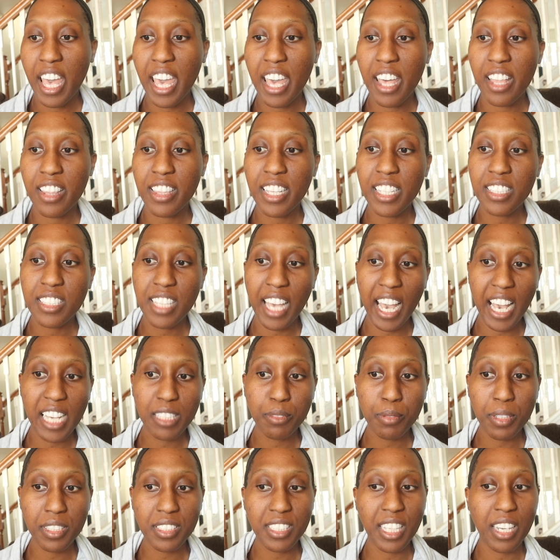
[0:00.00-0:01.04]
And these
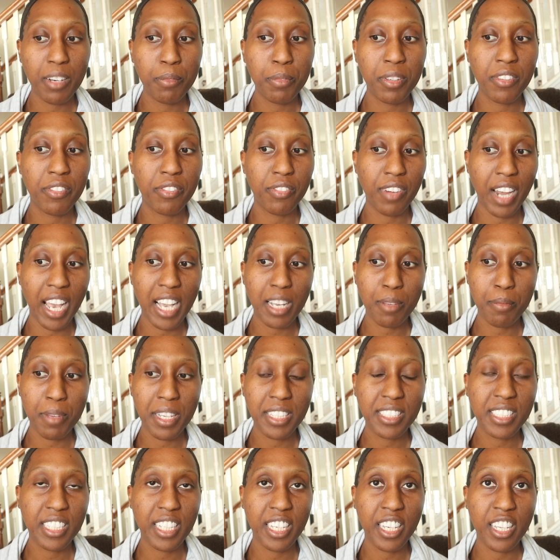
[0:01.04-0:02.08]
aspects that have been
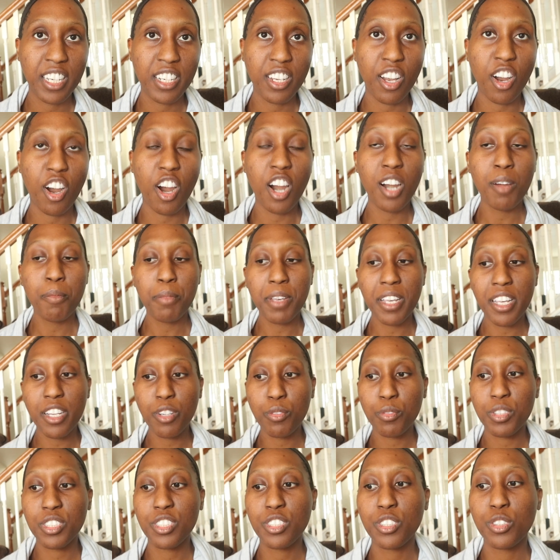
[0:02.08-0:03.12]
fragmented are
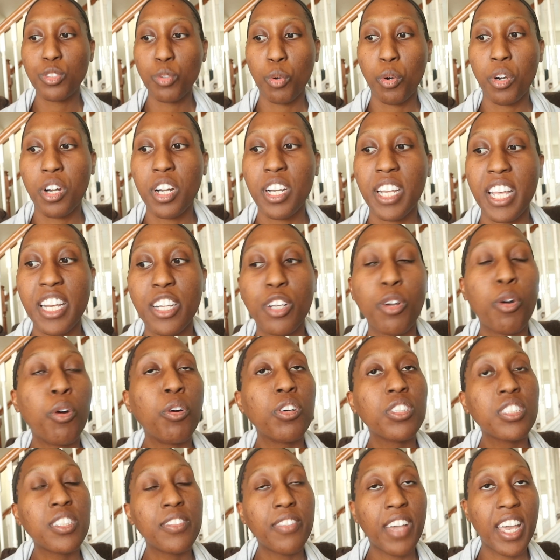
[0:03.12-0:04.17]
being restored and
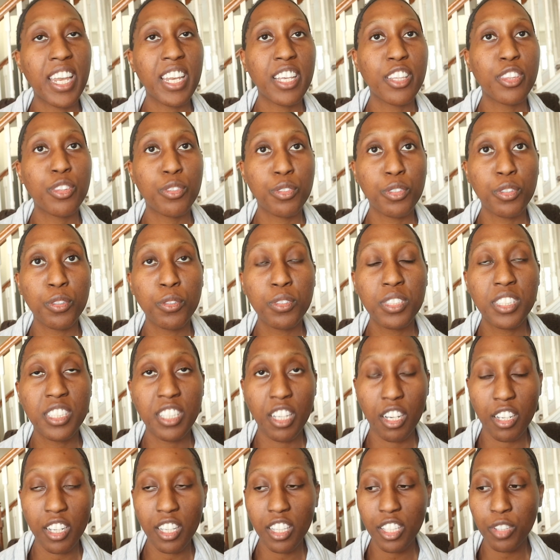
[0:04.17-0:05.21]
cultivated through
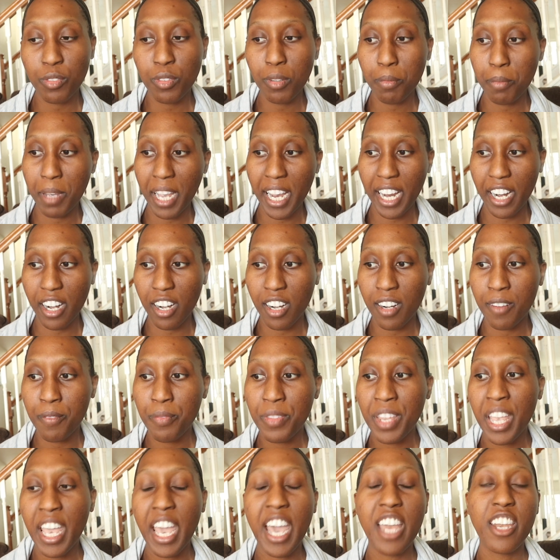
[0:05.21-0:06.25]
cellular
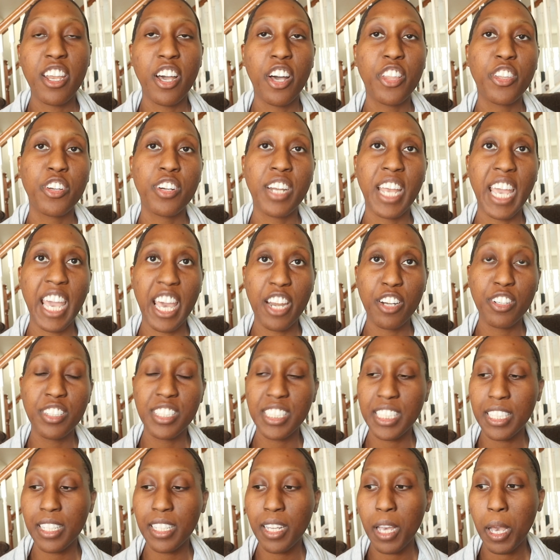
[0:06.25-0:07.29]
repair and other
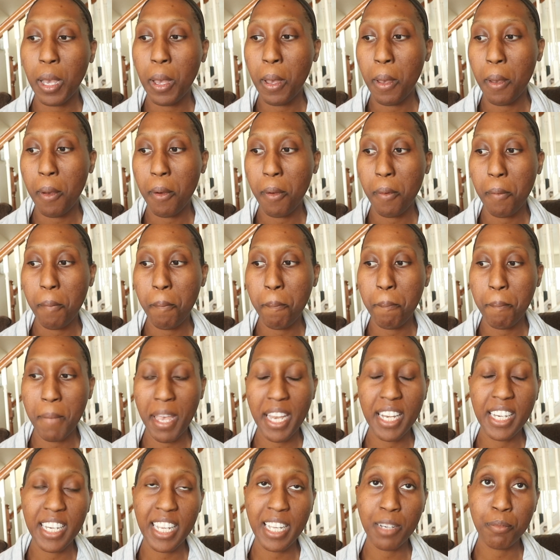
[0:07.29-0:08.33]
energy
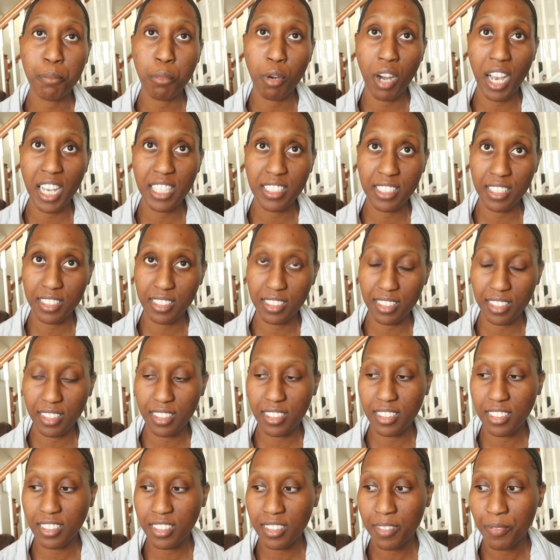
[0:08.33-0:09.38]
mending
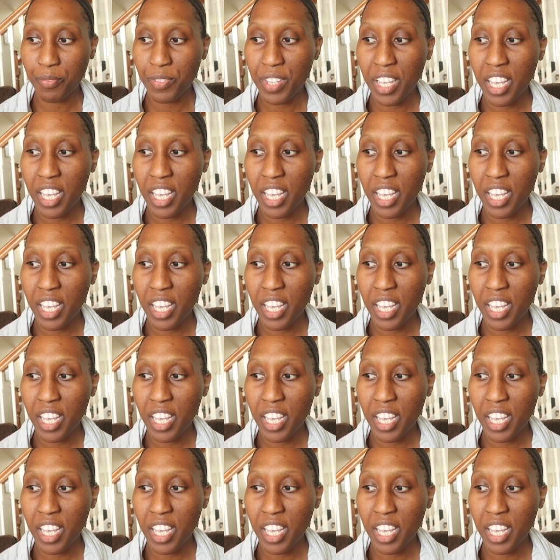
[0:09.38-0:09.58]
processes.